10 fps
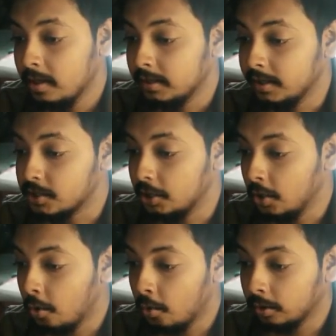there is
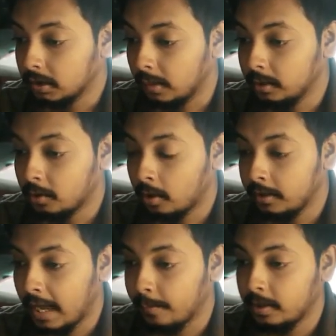no thermal
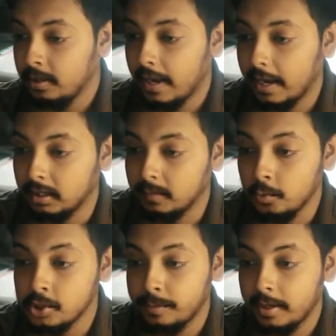throttling happening and the
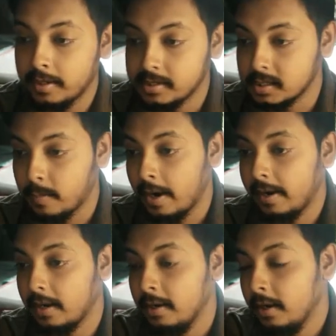boost period has expired
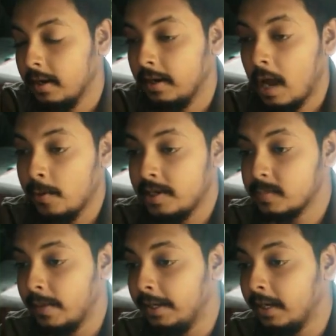and now it is
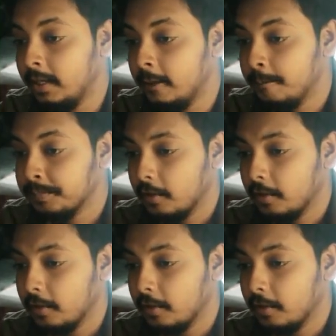maintaining